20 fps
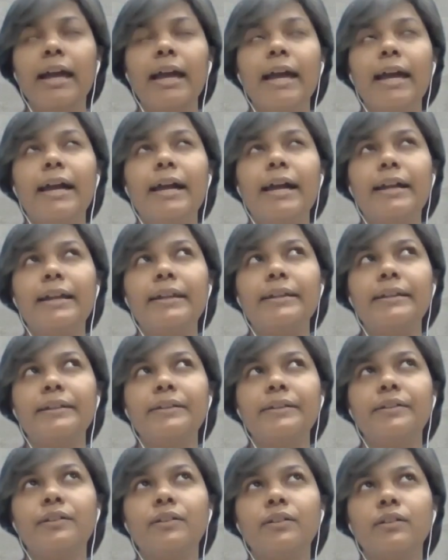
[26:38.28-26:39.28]

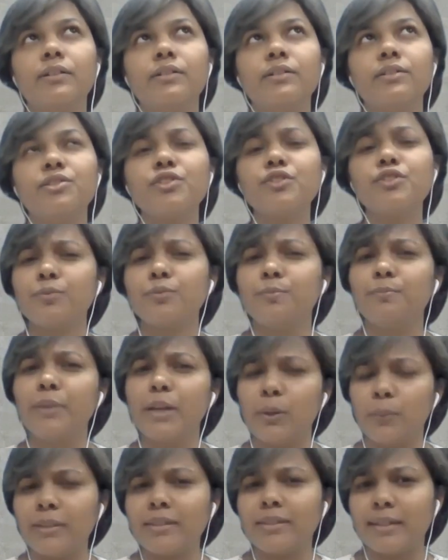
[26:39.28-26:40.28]
And just
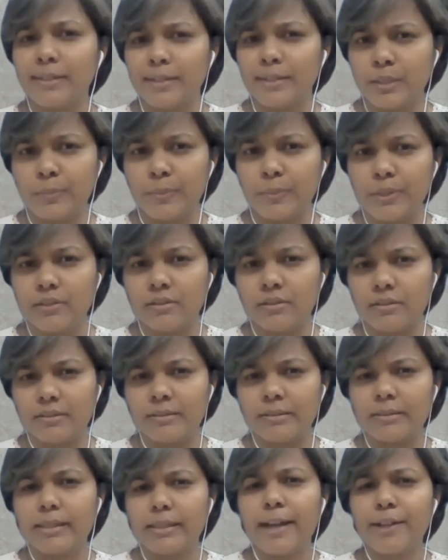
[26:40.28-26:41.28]
be with the
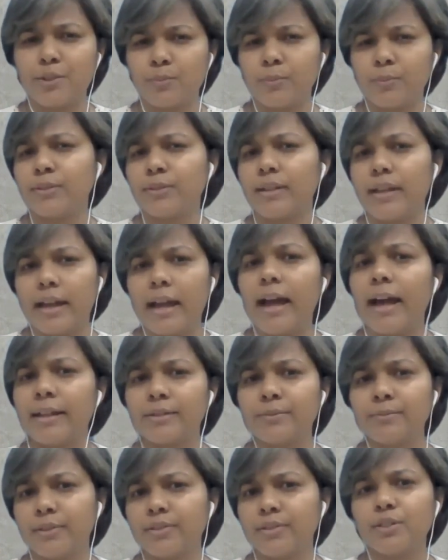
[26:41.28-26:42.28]
experiences as much
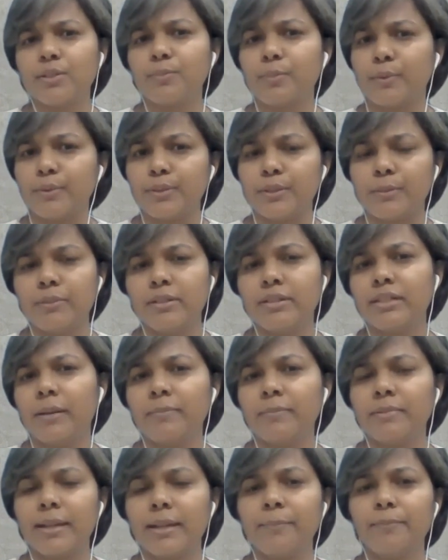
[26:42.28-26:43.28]
as possible.
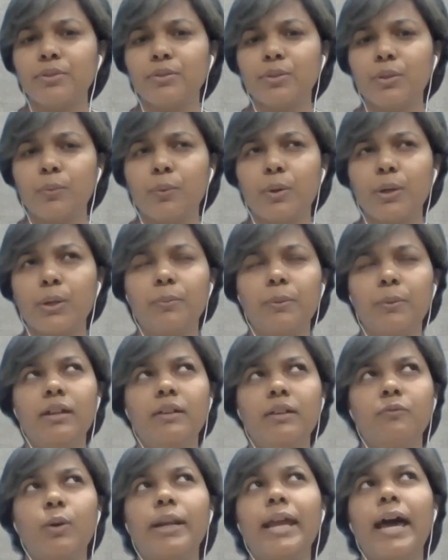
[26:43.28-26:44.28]
Sometimes, you know, what
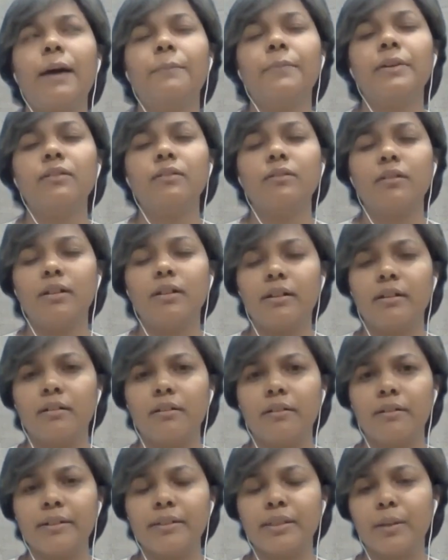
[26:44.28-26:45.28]
happened
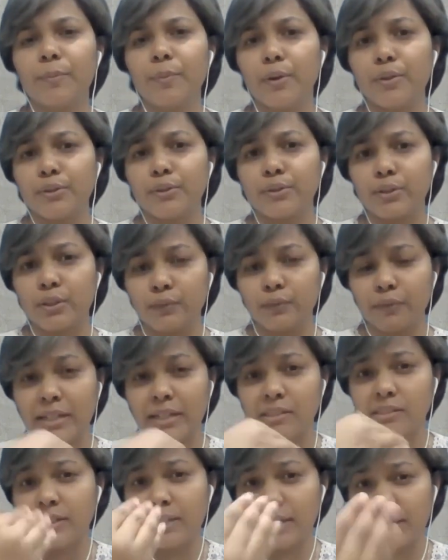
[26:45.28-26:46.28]
in the process of
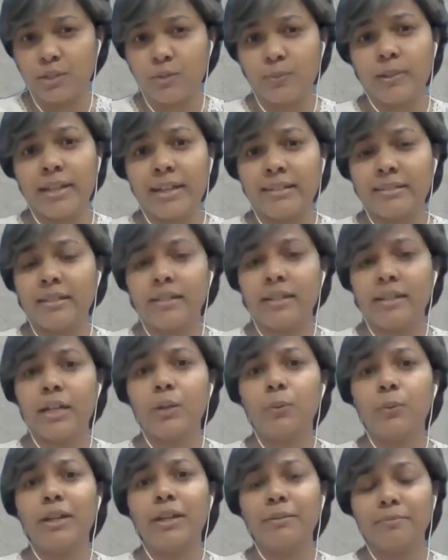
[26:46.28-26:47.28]
intellectualizing it,
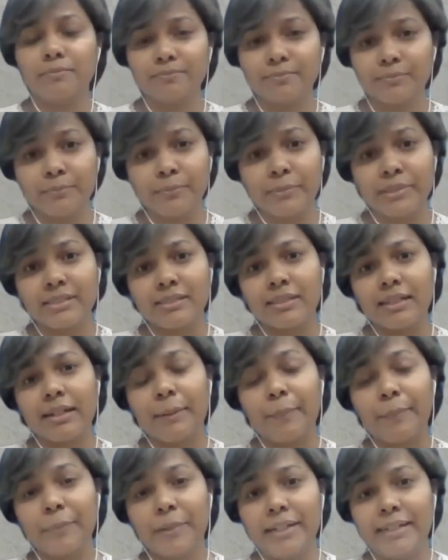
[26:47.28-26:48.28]
we miss the
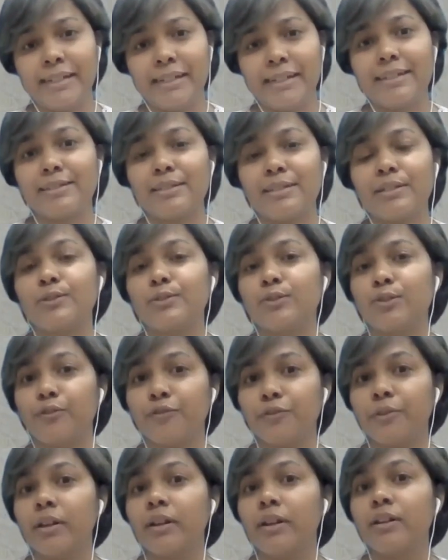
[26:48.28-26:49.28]
complete essence of
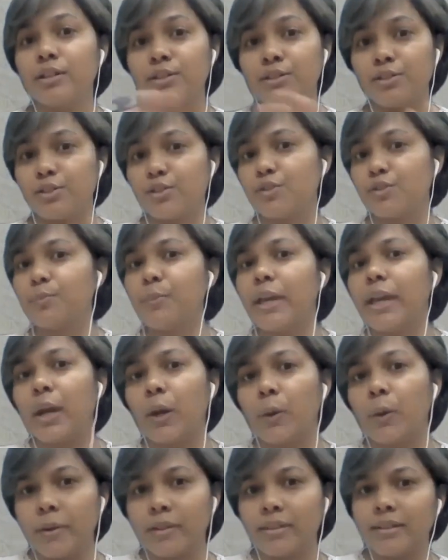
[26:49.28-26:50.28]
just being
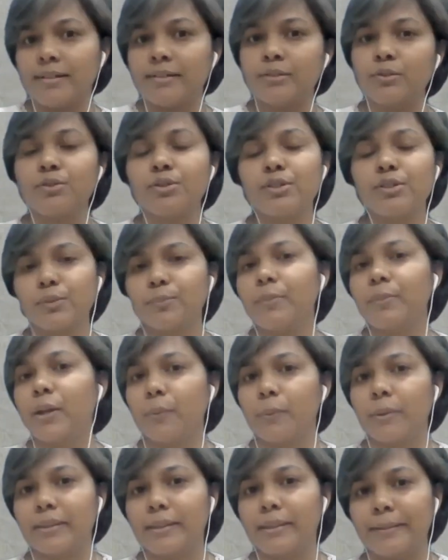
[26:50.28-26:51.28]
with it. So just be
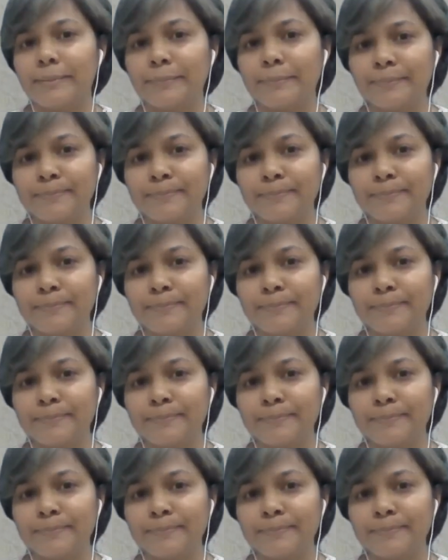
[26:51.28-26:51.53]
with it.